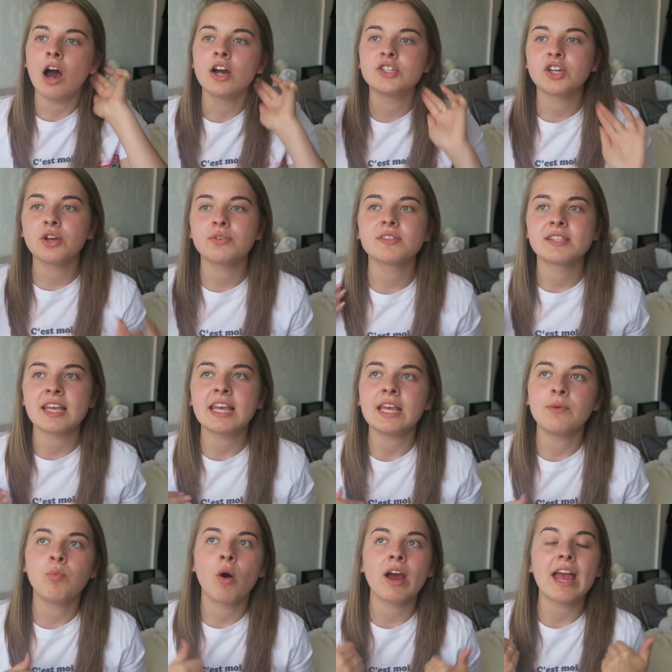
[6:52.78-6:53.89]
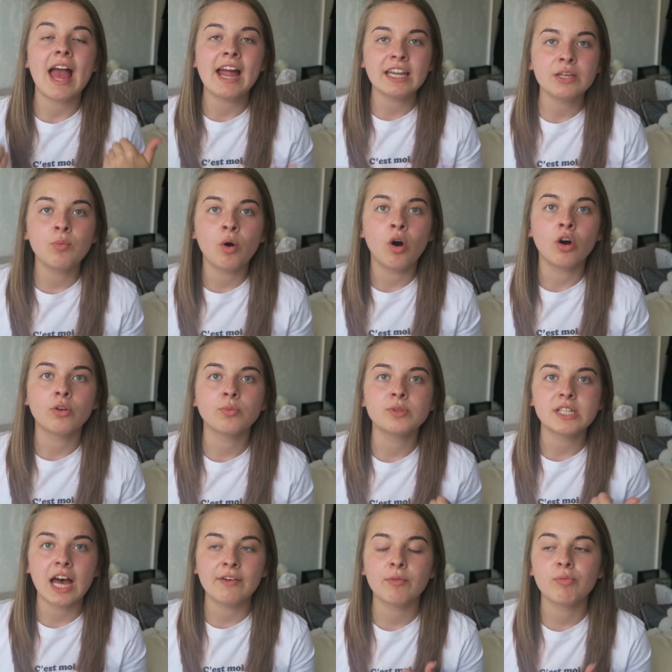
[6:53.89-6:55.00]
I don't see why anyone
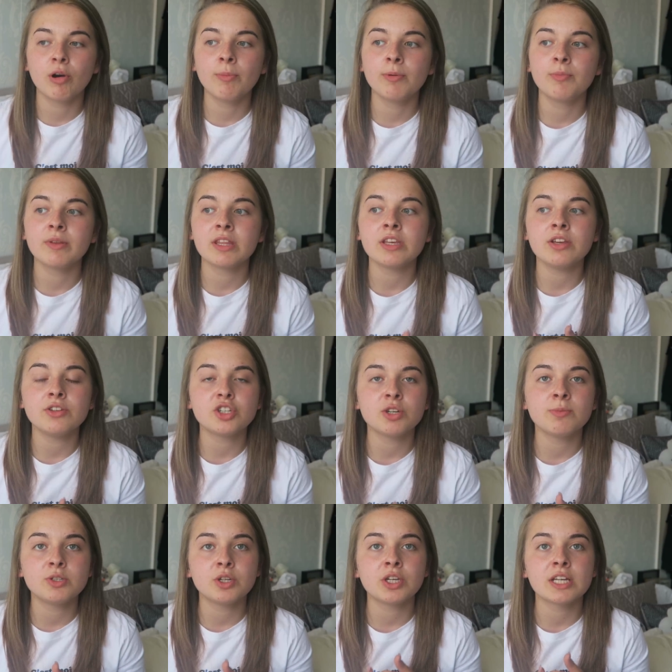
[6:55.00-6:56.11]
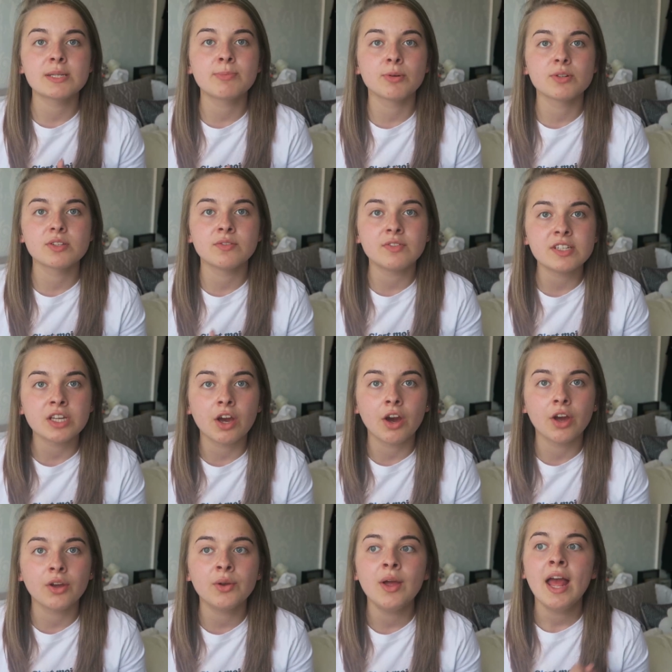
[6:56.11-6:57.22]
would have a problem with a YouTuber doing a sponsored
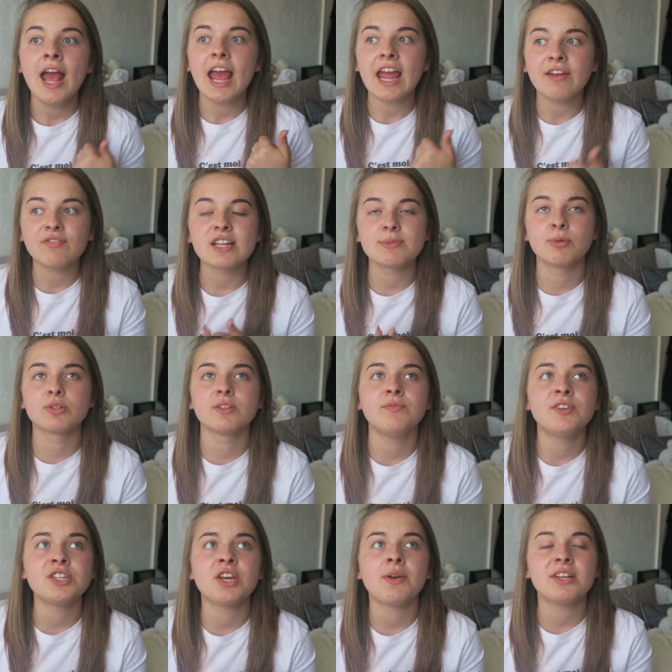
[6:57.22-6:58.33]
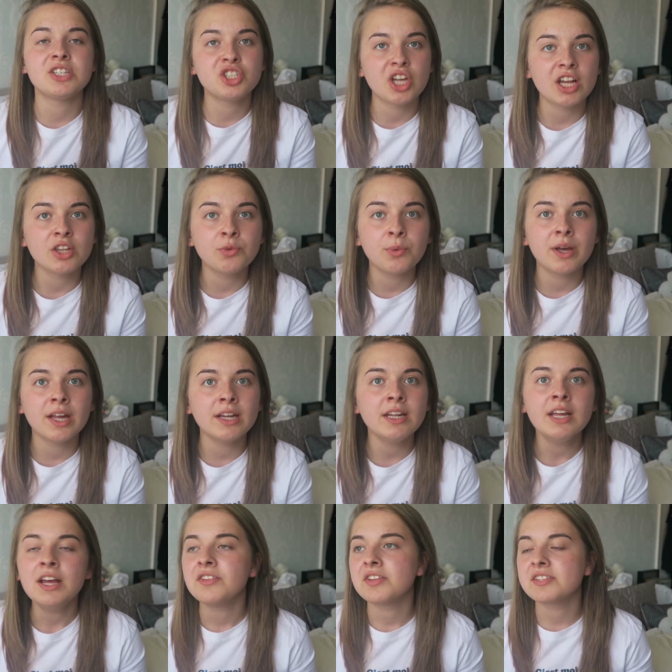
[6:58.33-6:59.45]
video if that sponsored video is genuine.
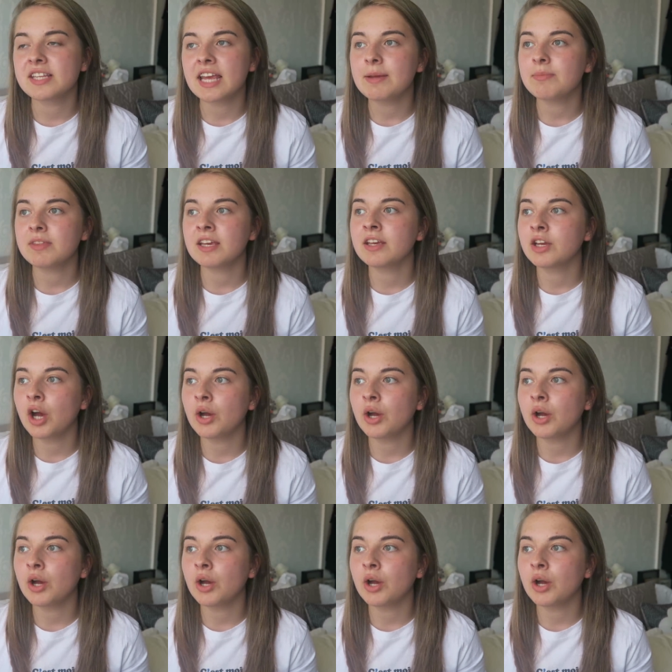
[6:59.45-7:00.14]
The same thing